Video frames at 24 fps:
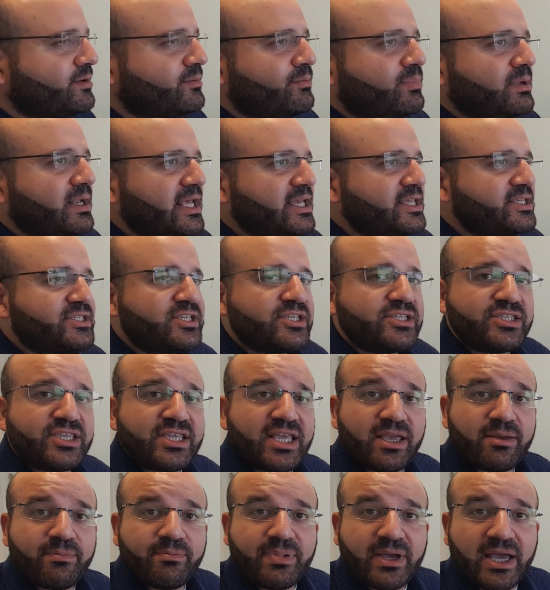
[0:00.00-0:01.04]
places
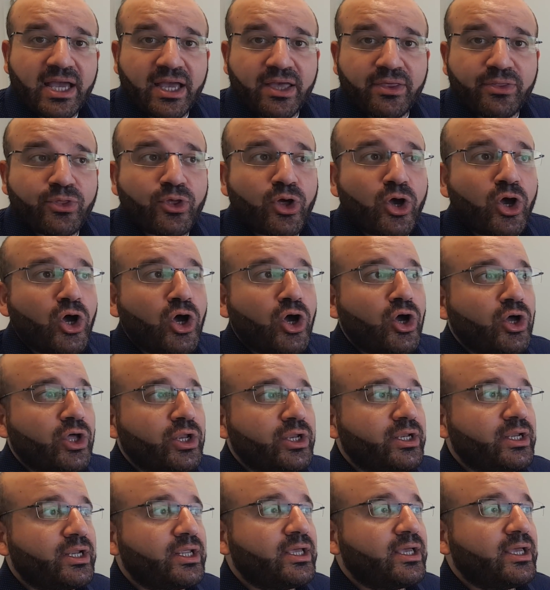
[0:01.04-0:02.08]
the empath
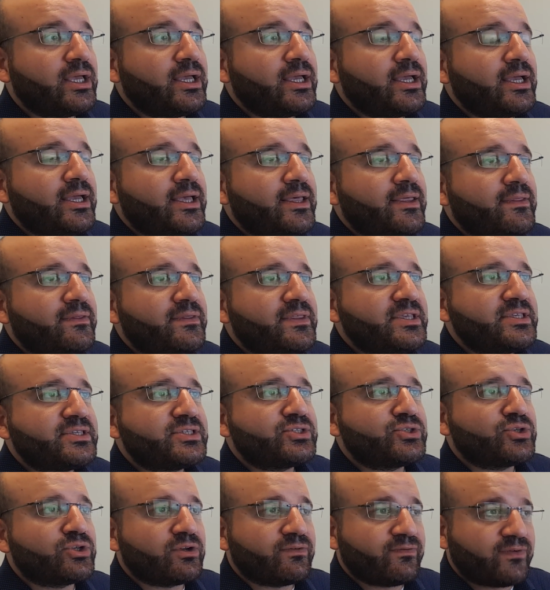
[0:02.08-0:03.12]
on
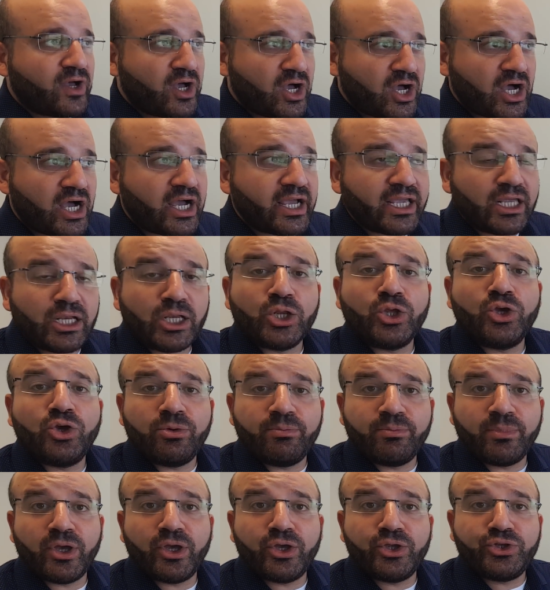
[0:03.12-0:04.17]
this sort of high
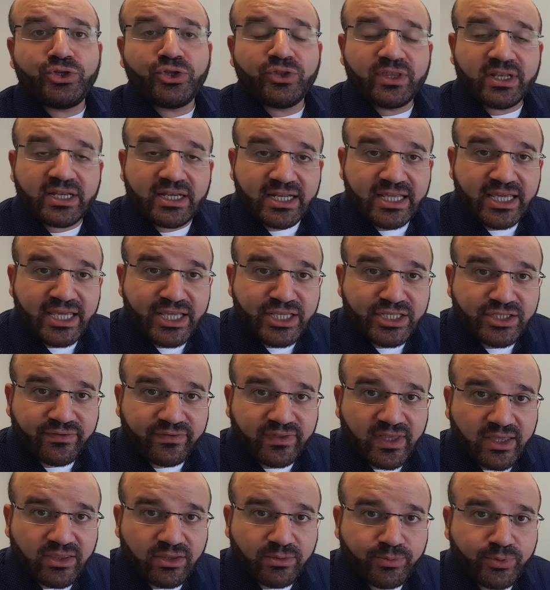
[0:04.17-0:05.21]
alert mode to the needs of
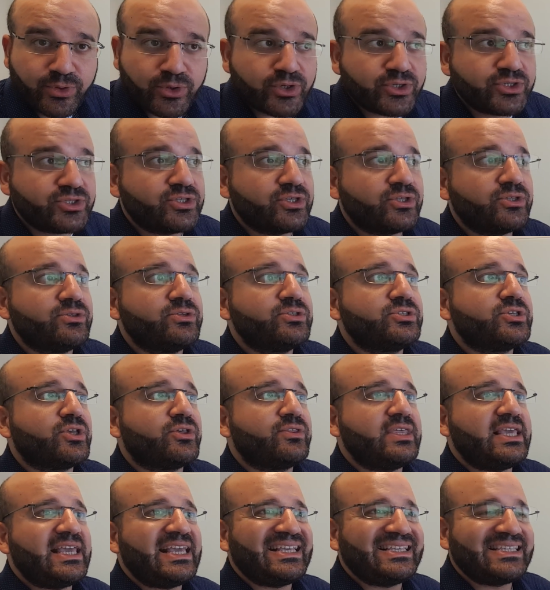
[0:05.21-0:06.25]
the other person.
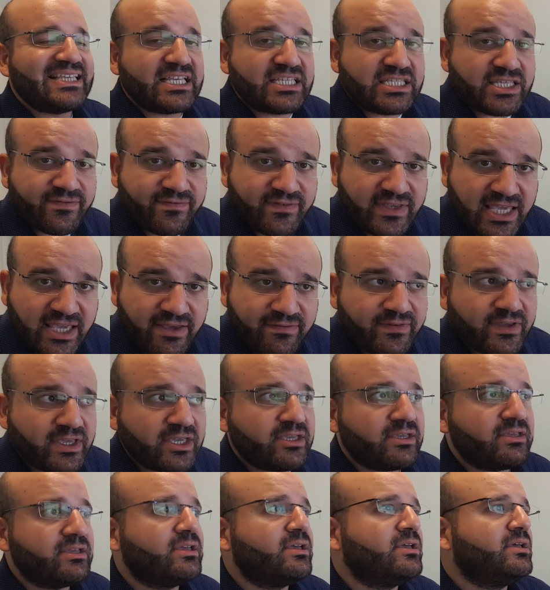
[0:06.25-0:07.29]
So the excessive
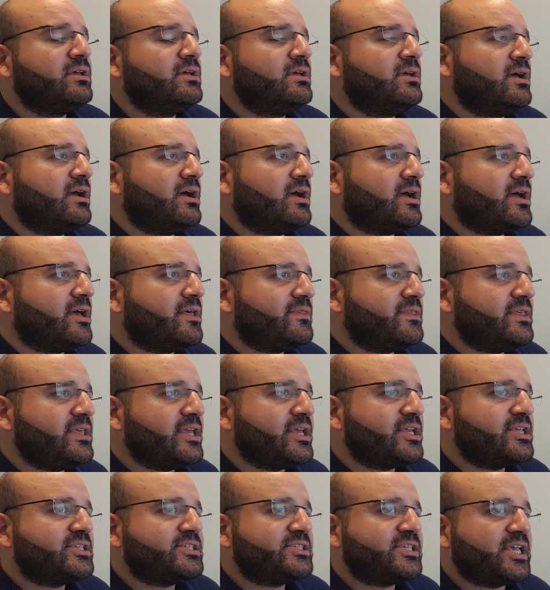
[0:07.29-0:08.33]
giving,
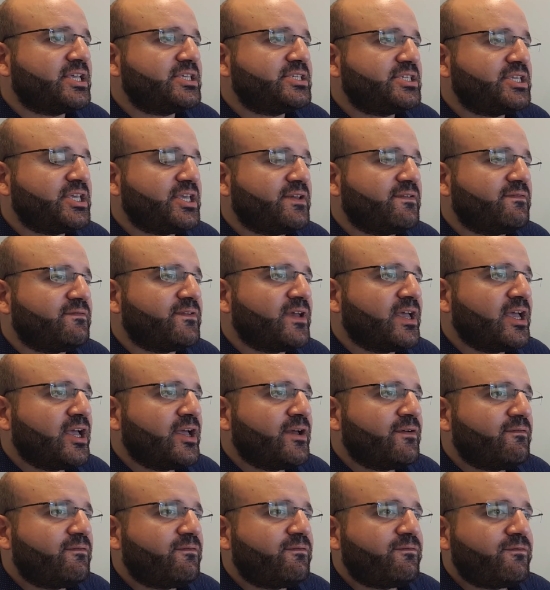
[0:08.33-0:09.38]
the excessive
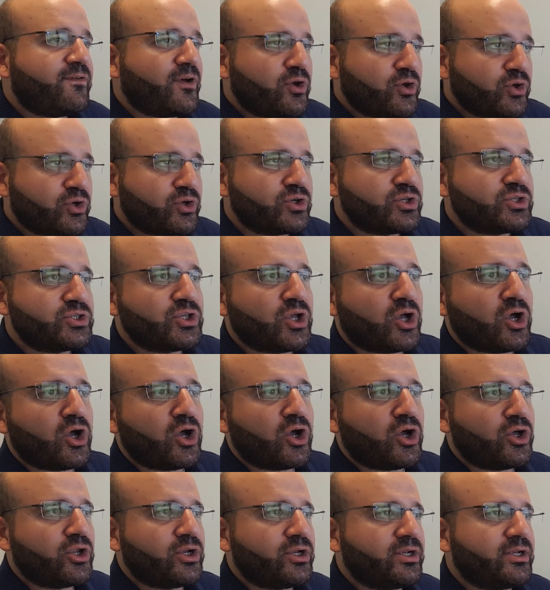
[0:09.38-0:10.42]
focus
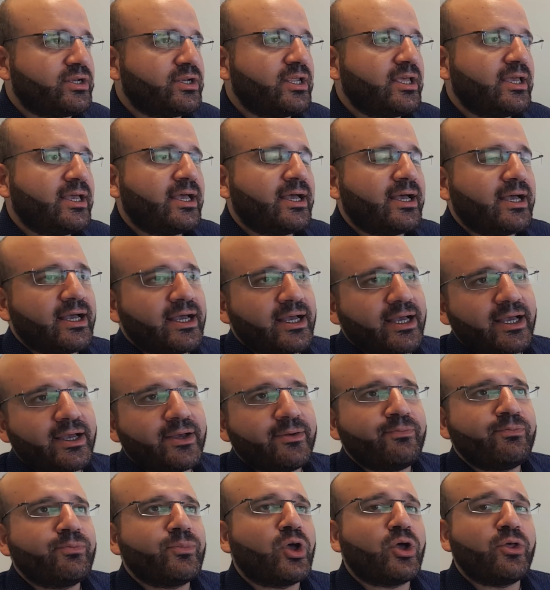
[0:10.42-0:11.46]
on
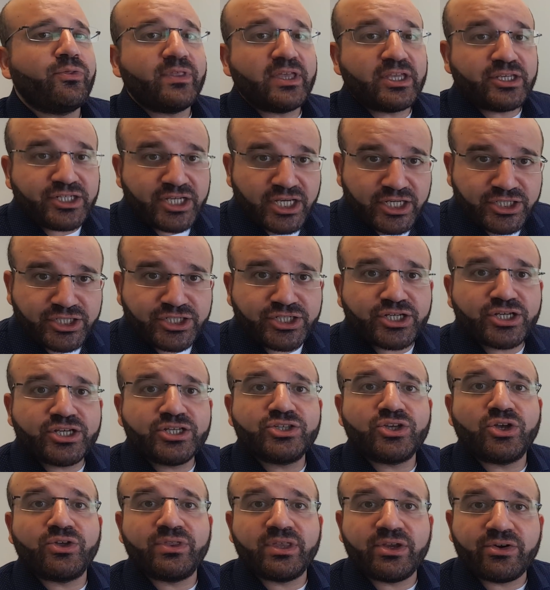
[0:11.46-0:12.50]
their
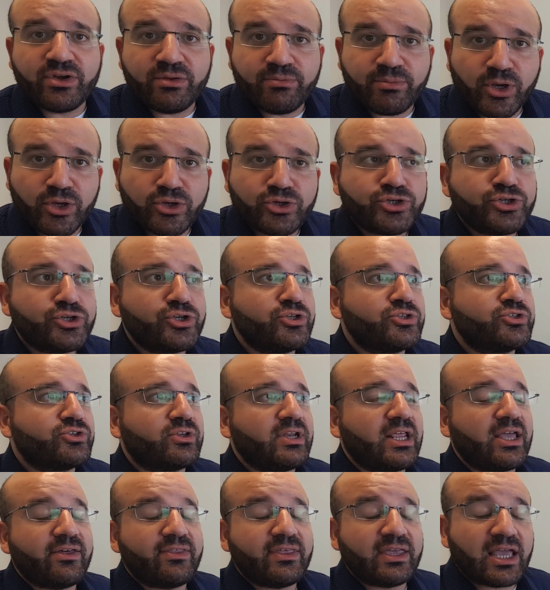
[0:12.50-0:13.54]
gestures, on their emotions,
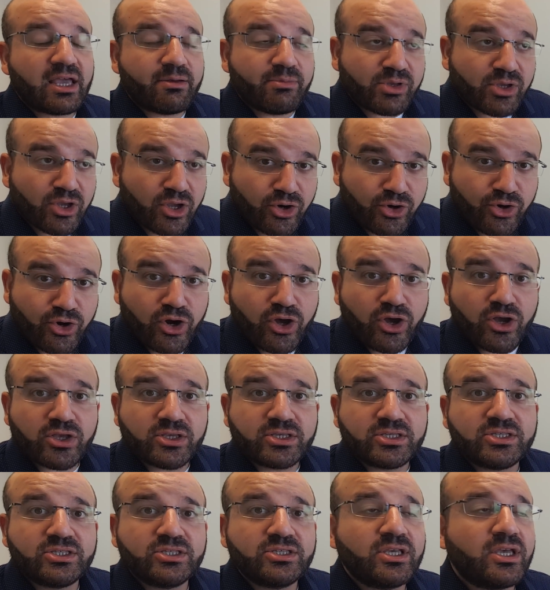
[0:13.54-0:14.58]
on how they're coming
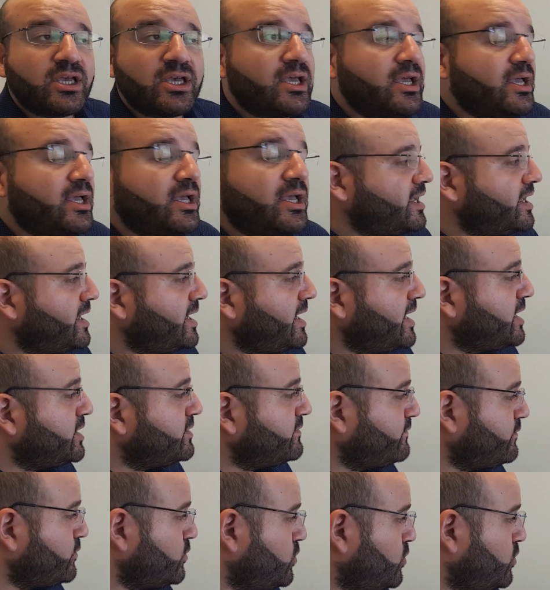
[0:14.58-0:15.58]
across. And of